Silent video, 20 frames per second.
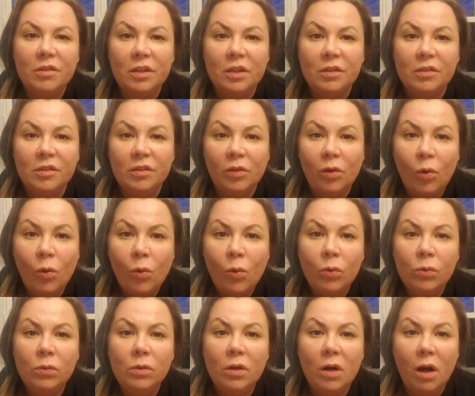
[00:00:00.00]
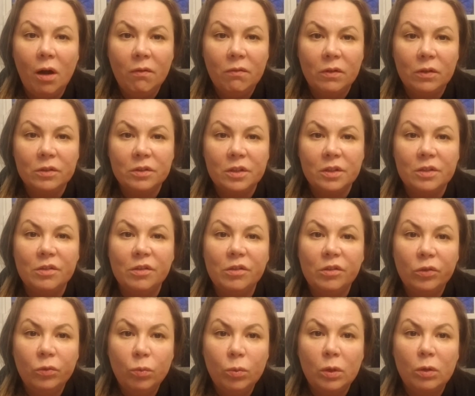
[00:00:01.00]
it's all covered in
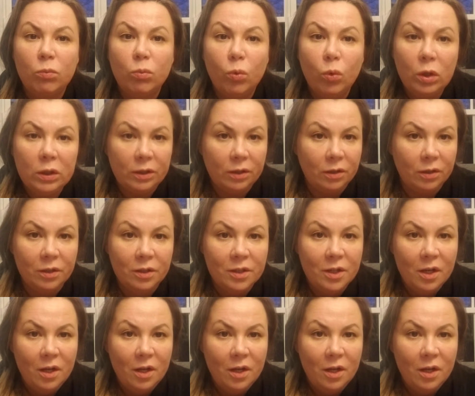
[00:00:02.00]
sewer water,